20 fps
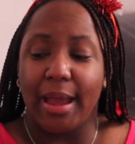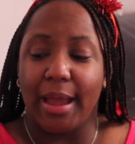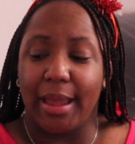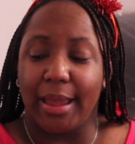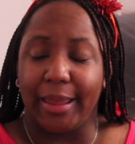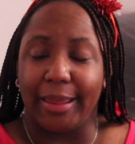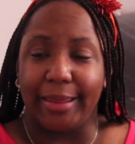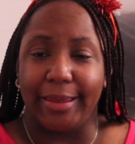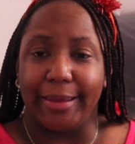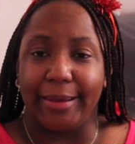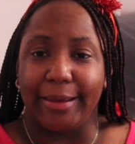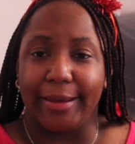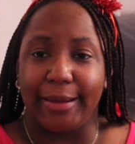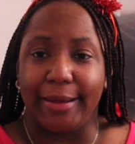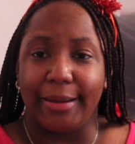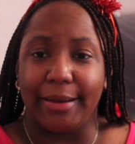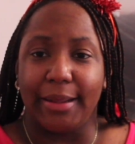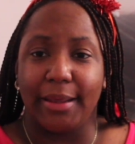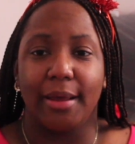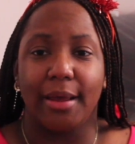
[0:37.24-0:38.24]

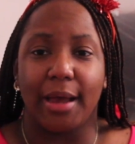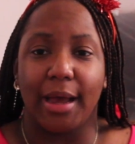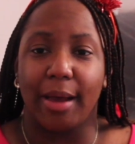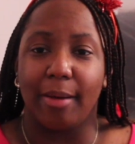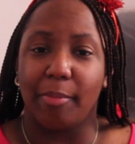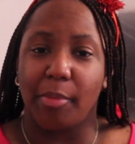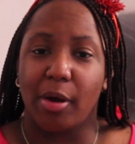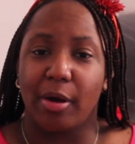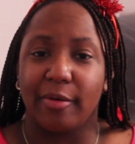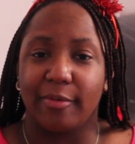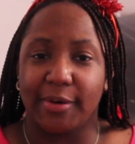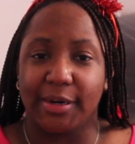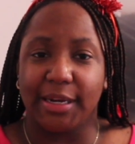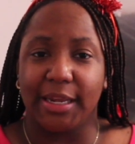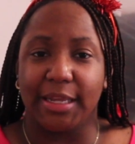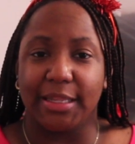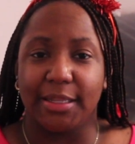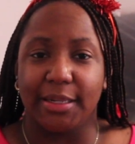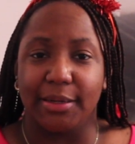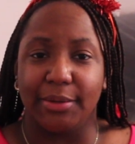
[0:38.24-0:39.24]
and I'm already
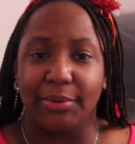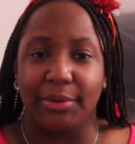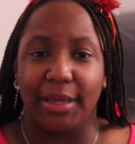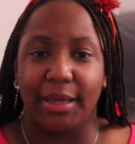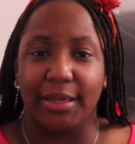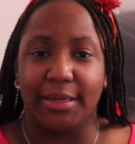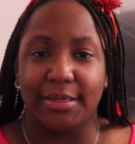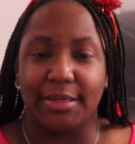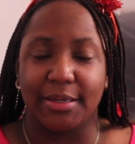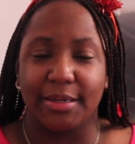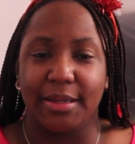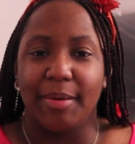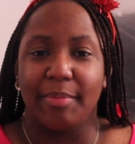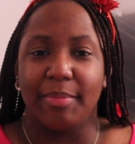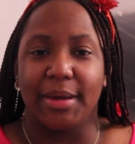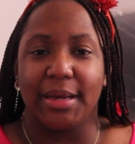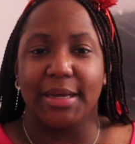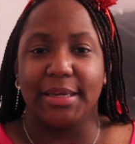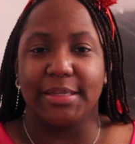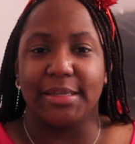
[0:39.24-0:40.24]
at the location
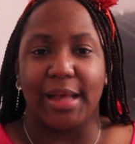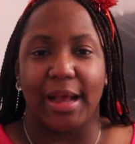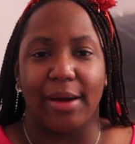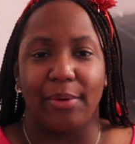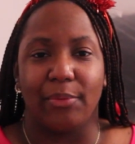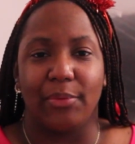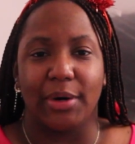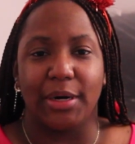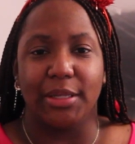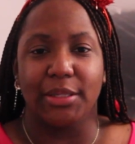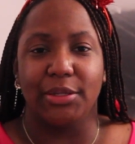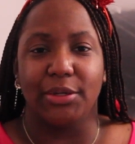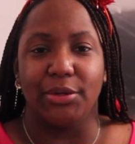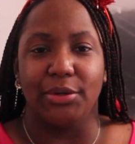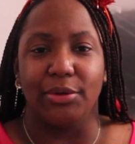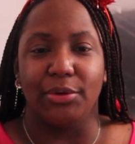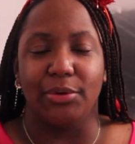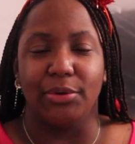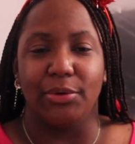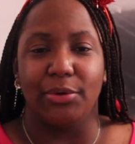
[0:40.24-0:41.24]
because I wanted to
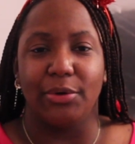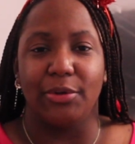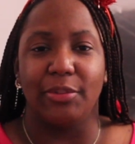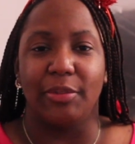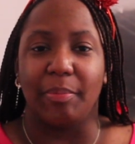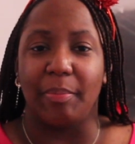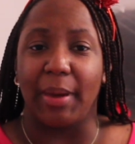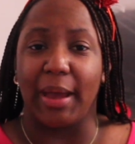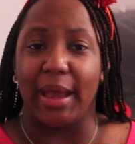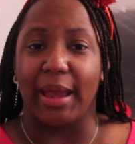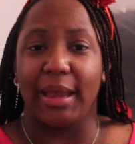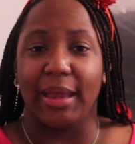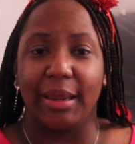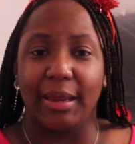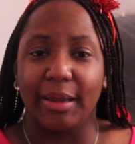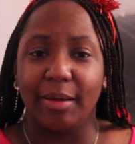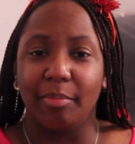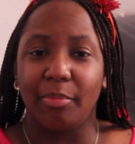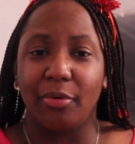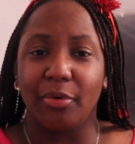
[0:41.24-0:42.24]
do the
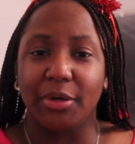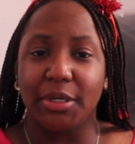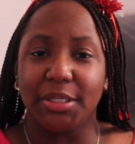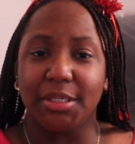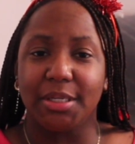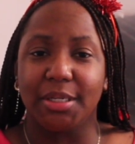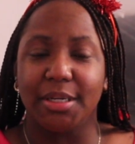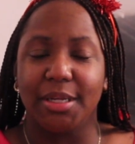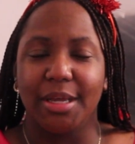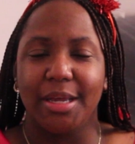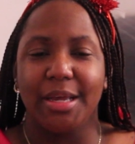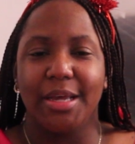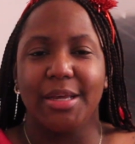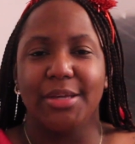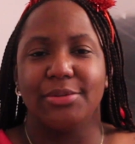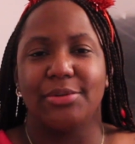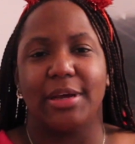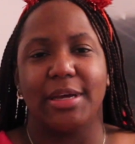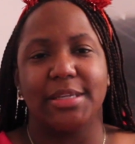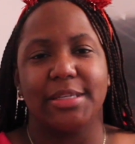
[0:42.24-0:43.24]
packing portion.
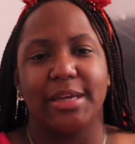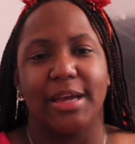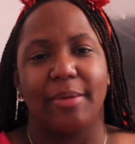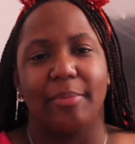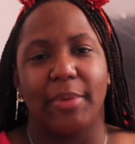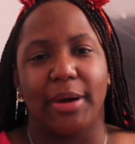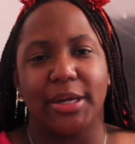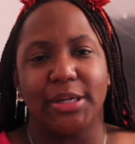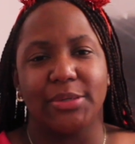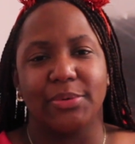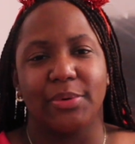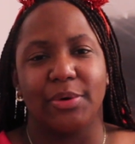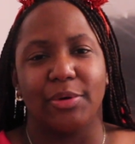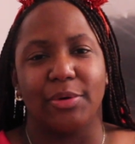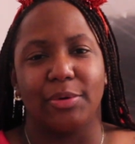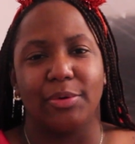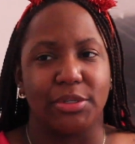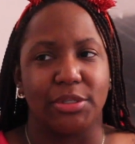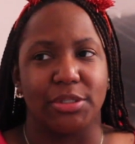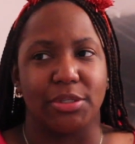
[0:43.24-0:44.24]
So I said I might as
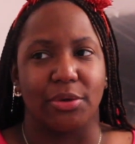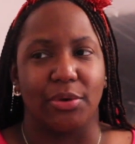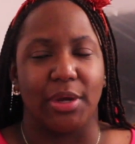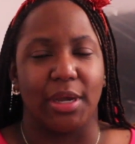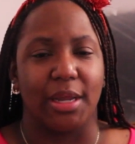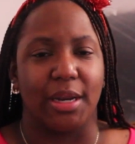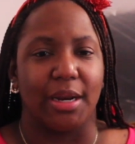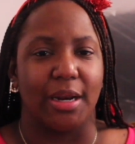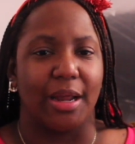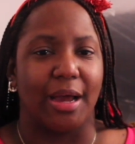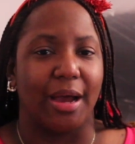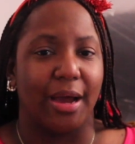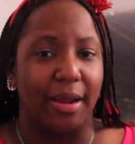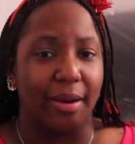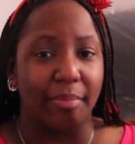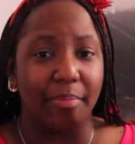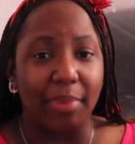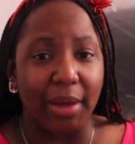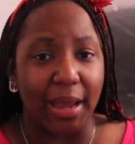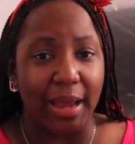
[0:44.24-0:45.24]
well just go ahead and
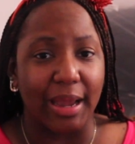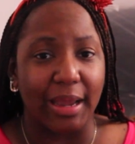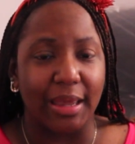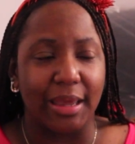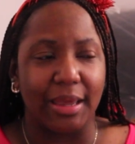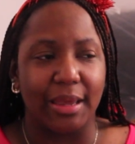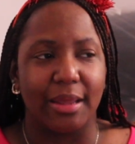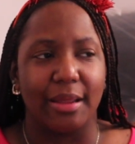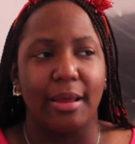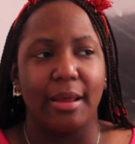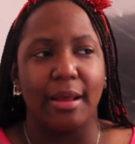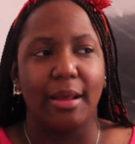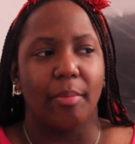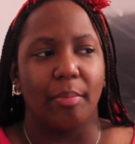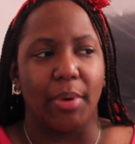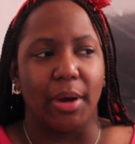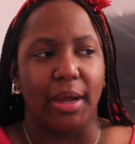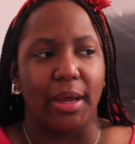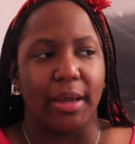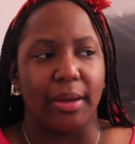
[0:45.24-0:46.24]
unpack it,
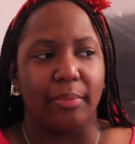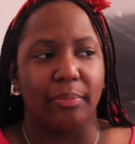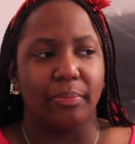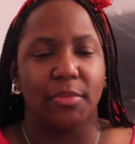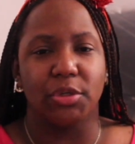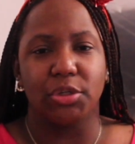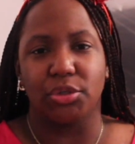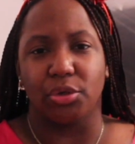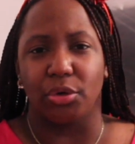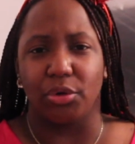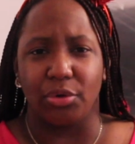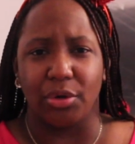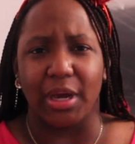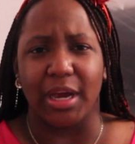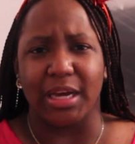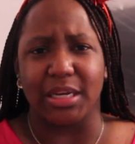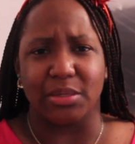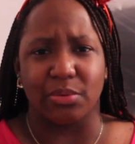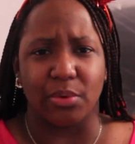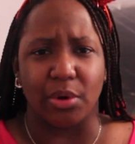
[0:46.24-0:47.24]
but show you
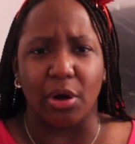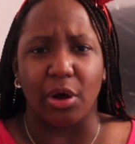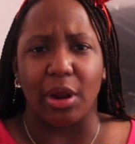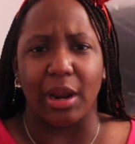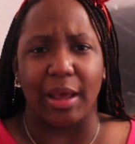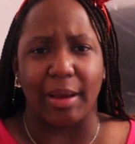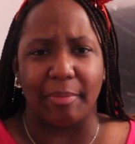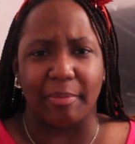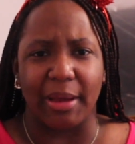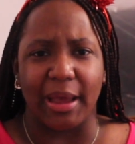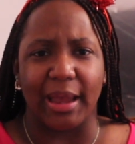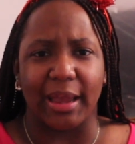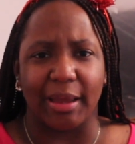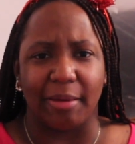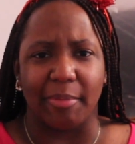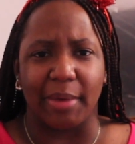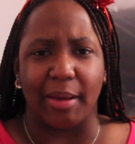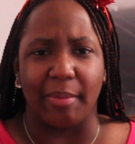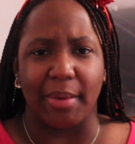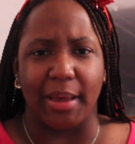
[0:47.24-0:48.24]
guys what all I pack in
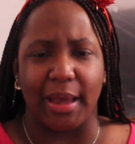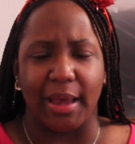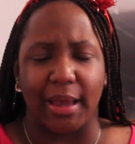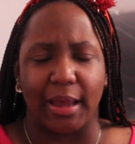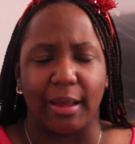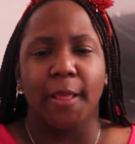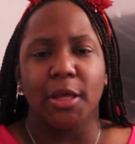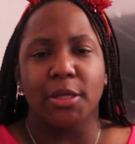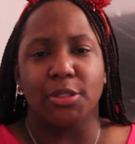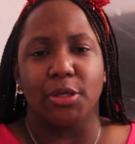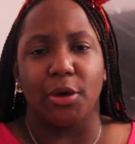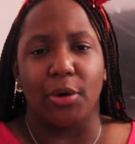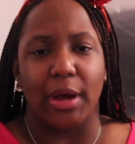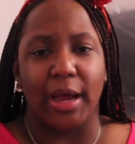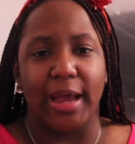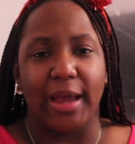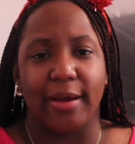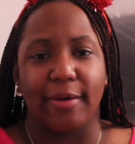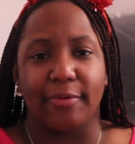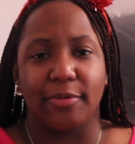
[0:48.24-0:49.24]
my bag. So I
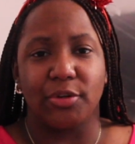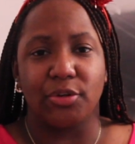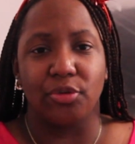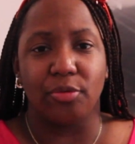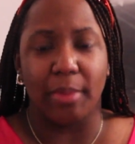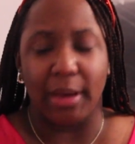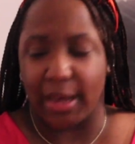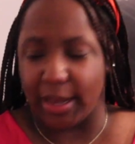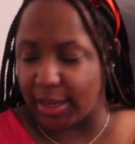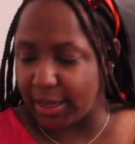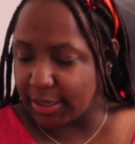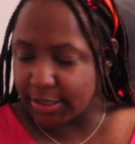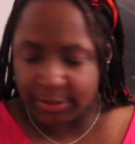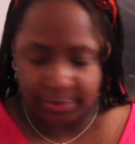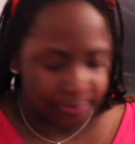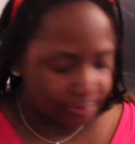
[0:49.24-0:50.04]
have two bags